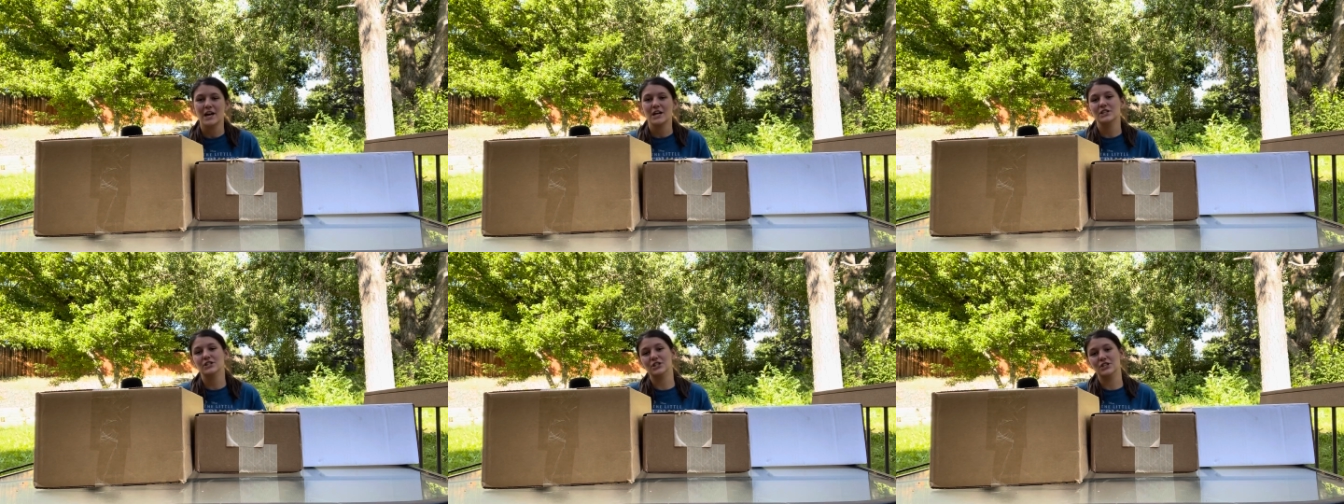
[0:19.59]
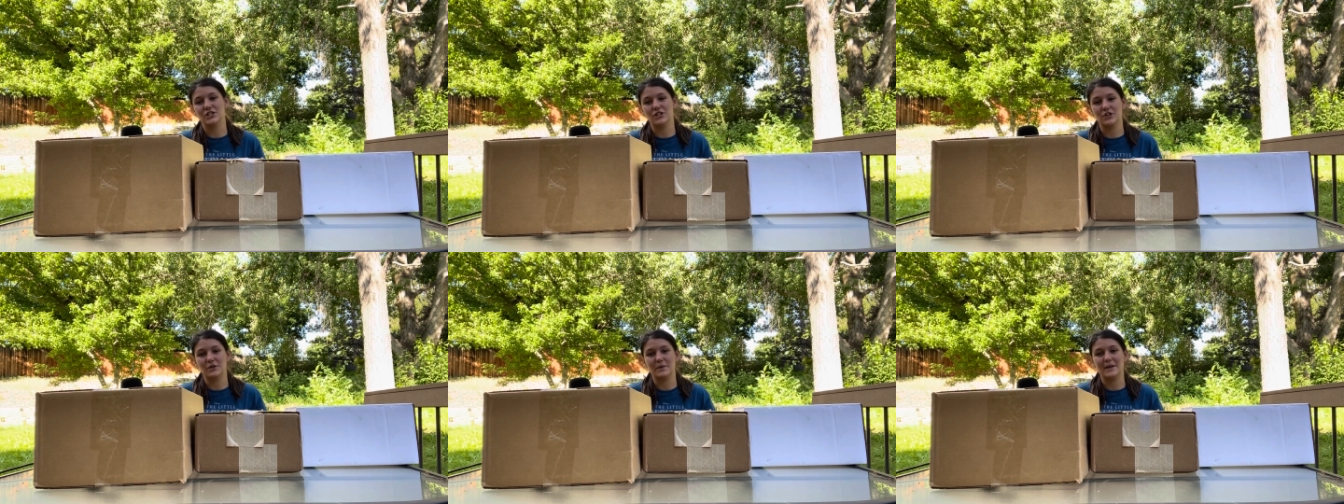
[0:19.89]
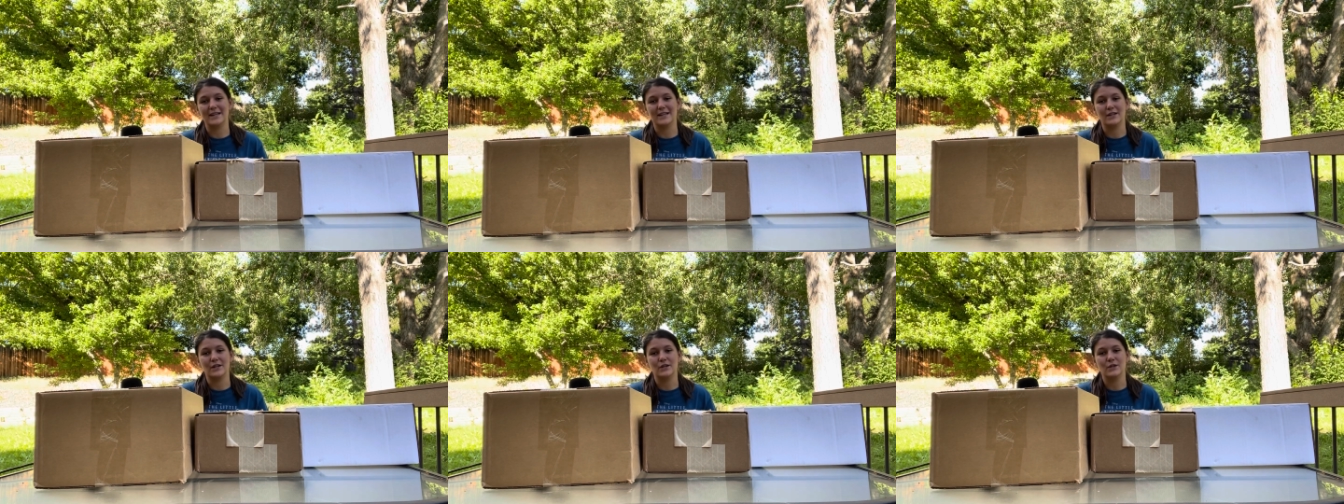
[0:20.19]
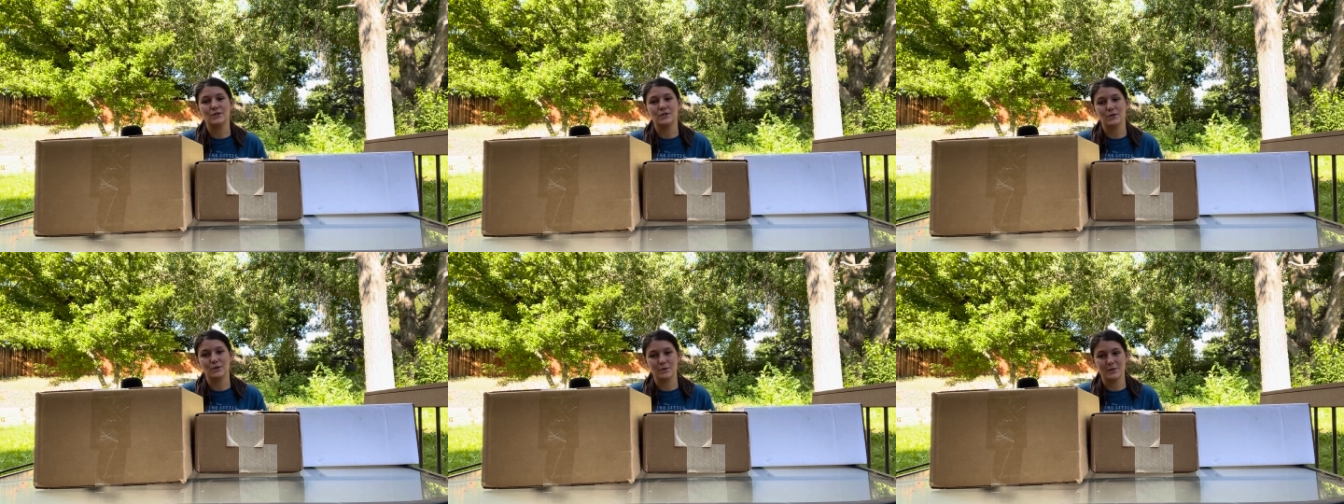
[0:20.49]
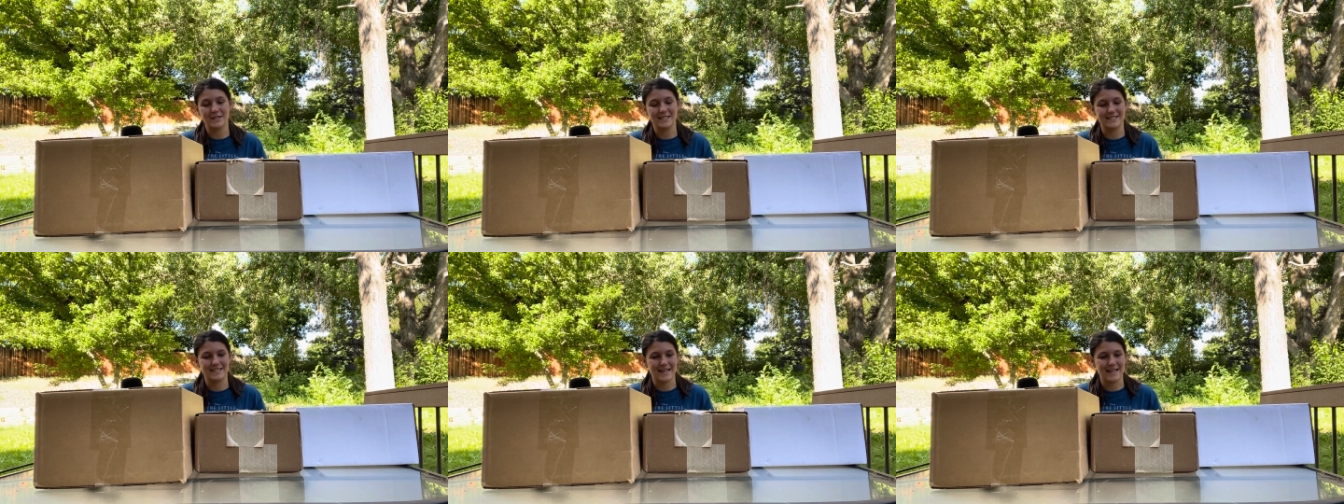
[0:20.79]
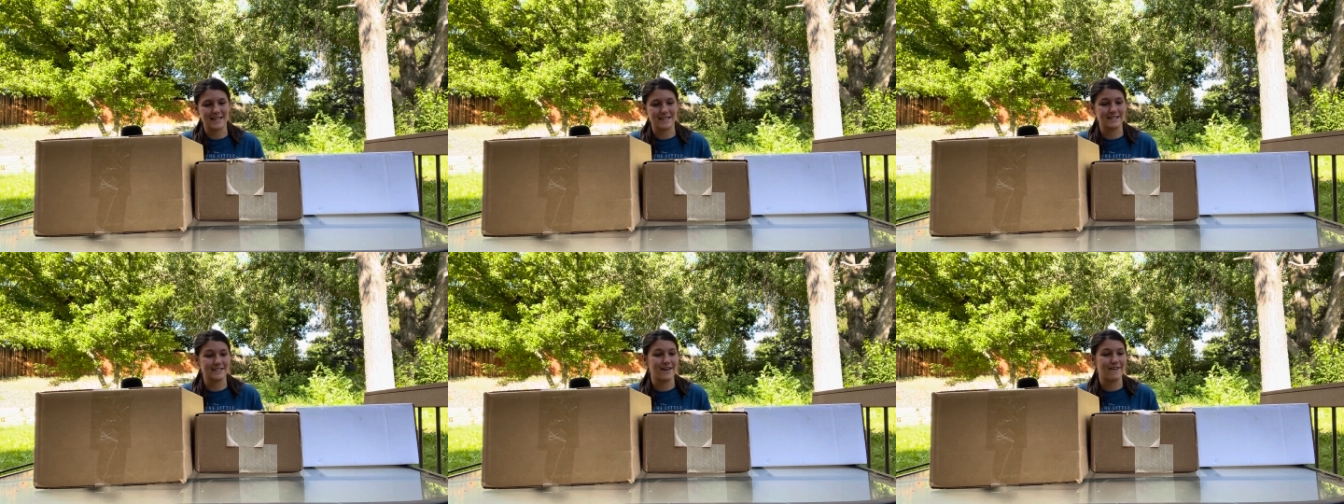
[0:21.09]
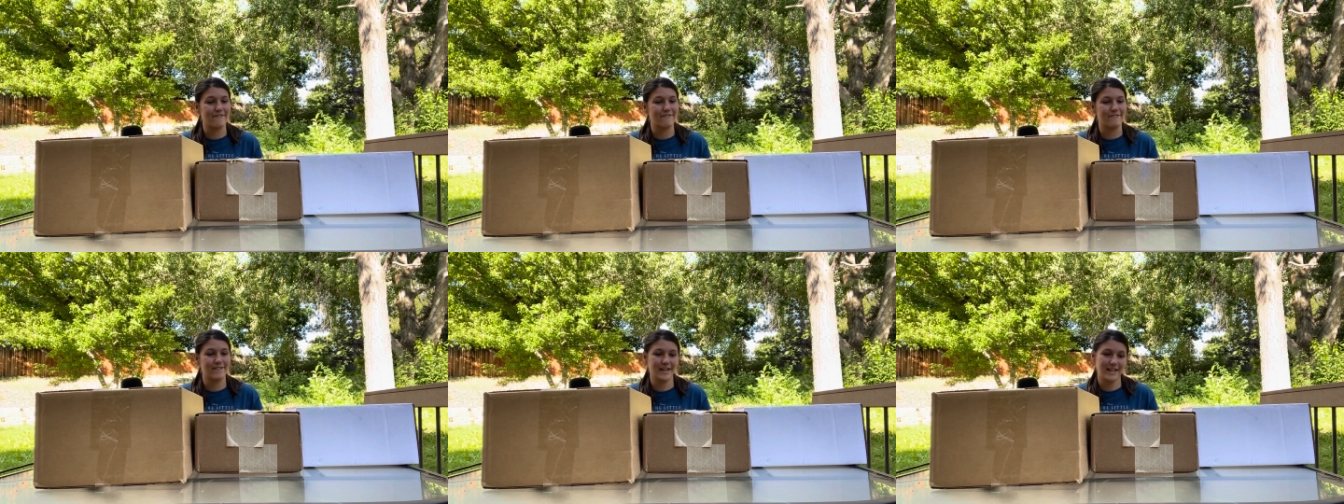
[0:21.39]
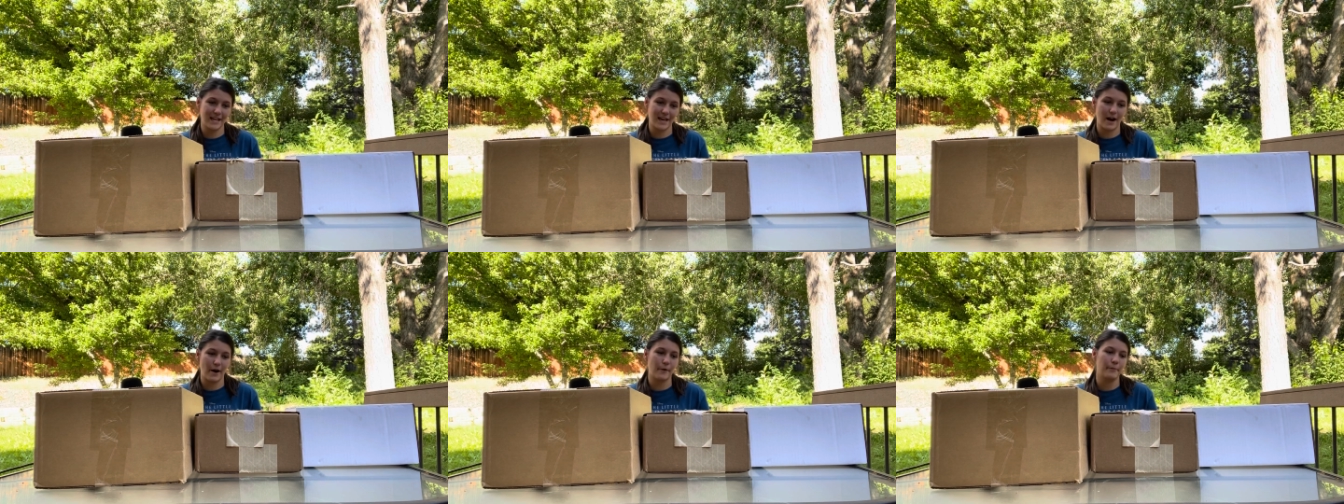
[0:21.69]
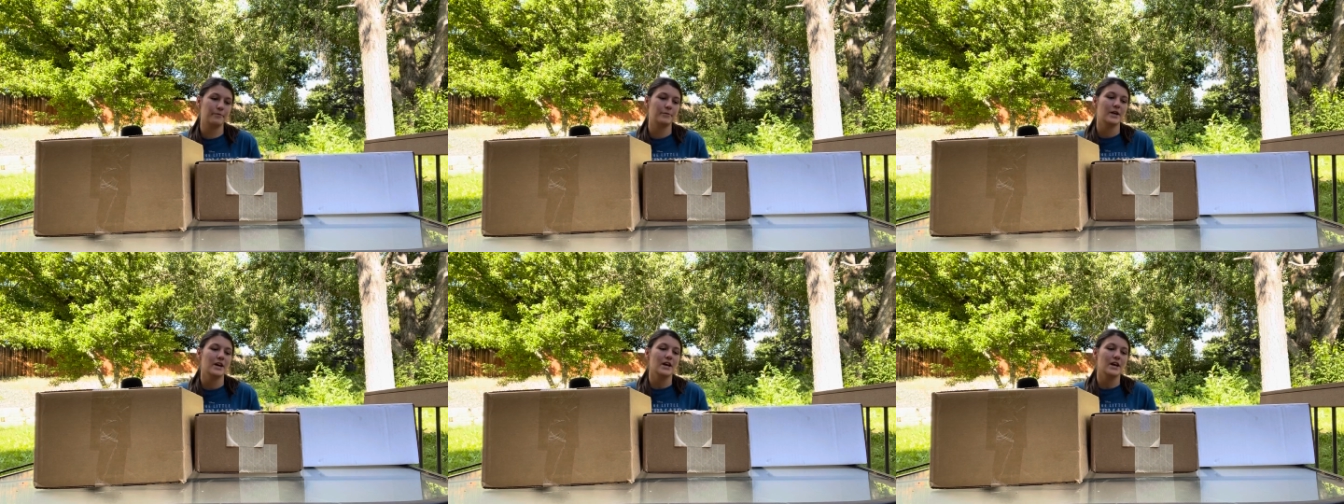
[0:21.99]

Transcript: to do in today's video.